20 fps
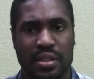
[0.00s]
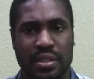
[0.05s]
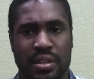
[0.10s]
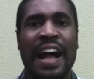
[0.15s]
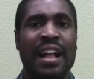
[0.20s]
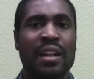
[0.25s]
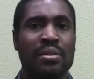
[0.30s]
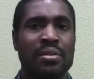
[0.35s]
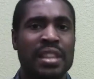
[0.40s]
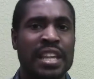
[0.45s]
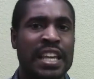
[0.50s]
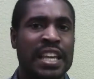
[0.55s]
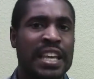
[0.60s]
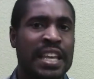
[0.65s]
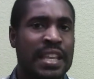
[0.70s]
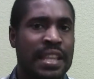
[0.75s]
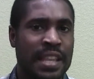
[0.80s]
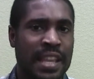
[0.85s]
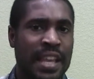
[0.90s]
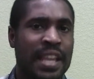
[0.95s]
I don't think
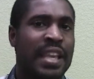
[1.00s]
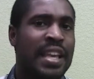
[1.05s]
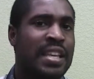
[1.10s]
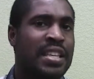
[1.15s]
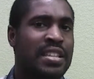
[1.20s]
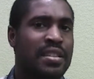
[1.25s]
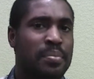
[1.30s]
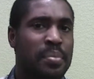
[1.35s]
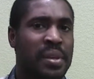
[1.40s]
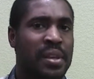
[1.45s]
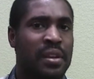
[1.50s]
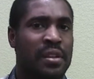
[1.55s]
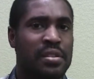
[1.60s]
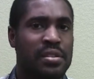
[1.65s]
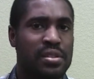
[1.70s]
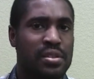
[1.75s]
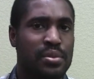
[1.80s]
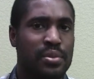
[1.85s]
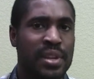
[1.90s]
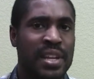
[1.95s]
he needed to be on
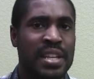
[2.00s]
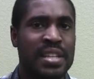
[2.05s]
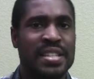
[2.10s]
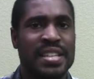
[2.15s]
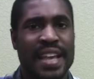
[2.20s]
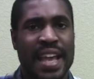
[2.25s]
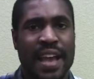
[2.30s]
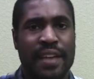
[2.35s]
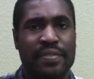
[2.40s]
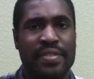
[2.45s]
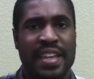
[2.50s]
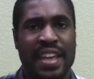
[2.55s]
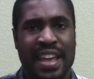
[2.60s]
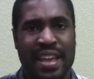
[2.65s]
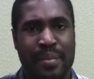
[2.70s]
screen to have the